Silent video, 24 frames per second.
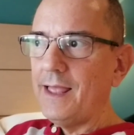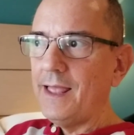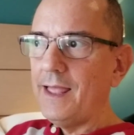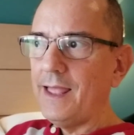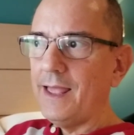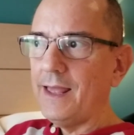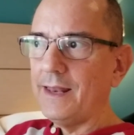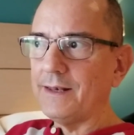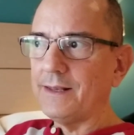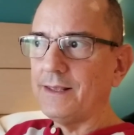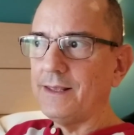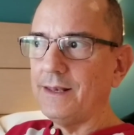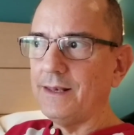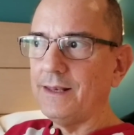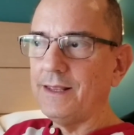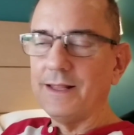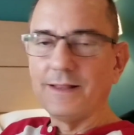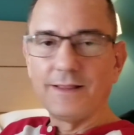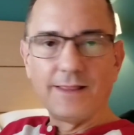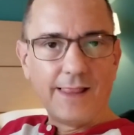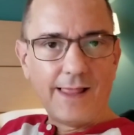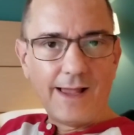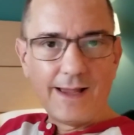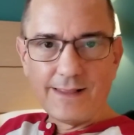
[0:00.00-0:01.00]
and can
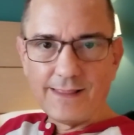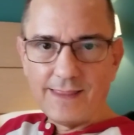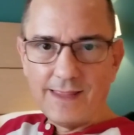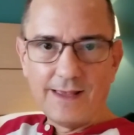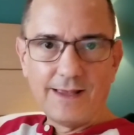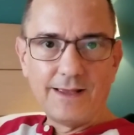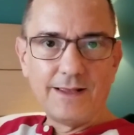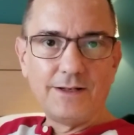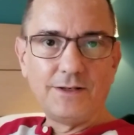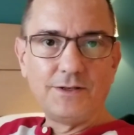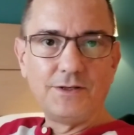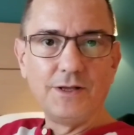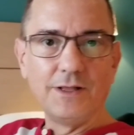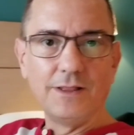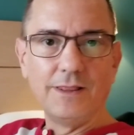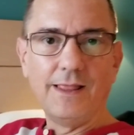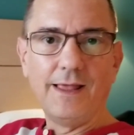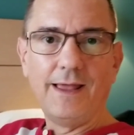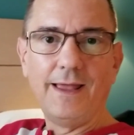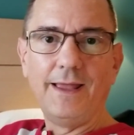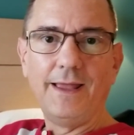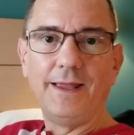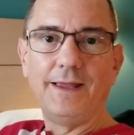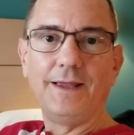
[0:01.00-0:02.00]
get like the
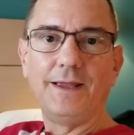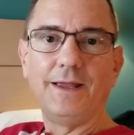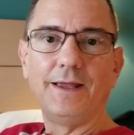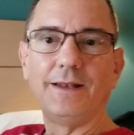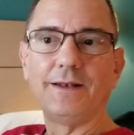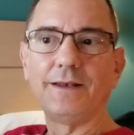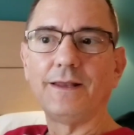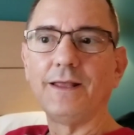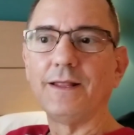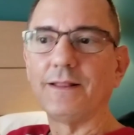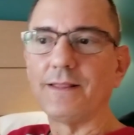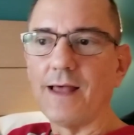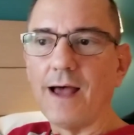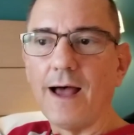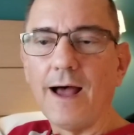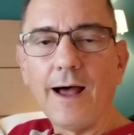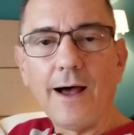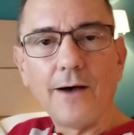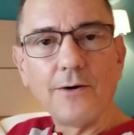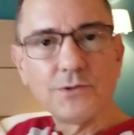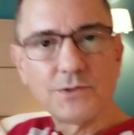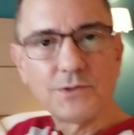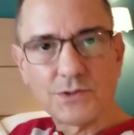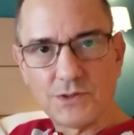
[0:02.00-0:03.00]
delay and get the
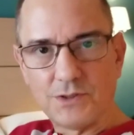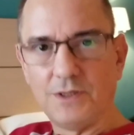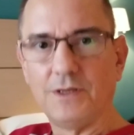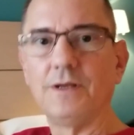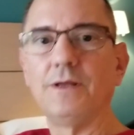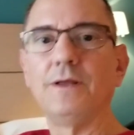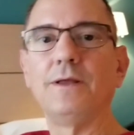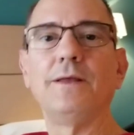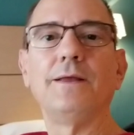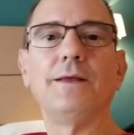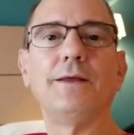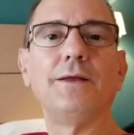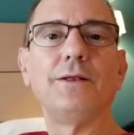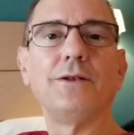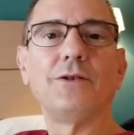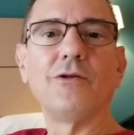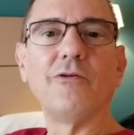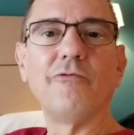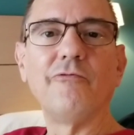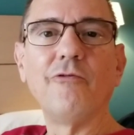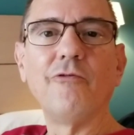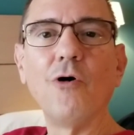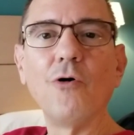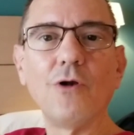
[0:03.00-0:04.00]
House to to
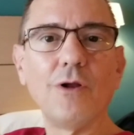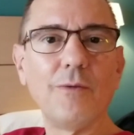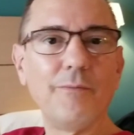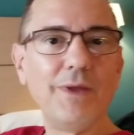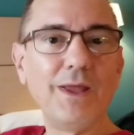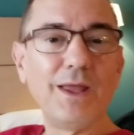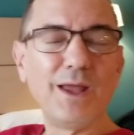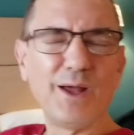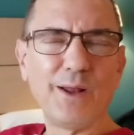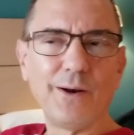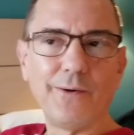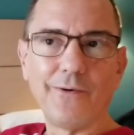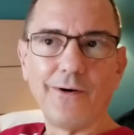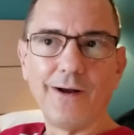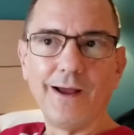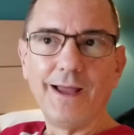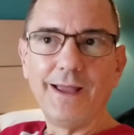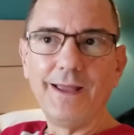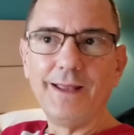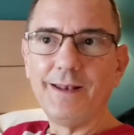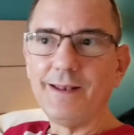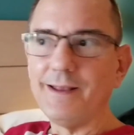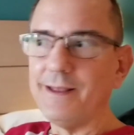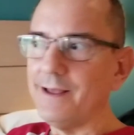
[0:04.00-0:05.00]
vote him in,
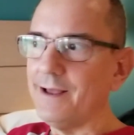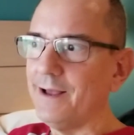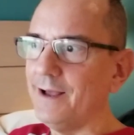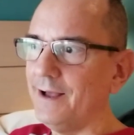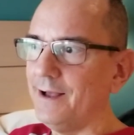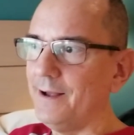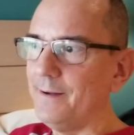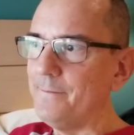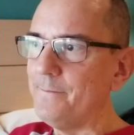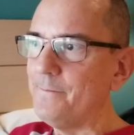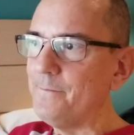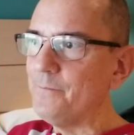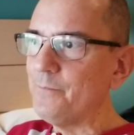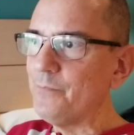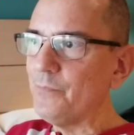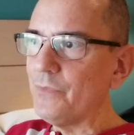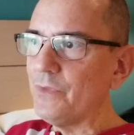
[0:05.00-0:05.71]
right? Um,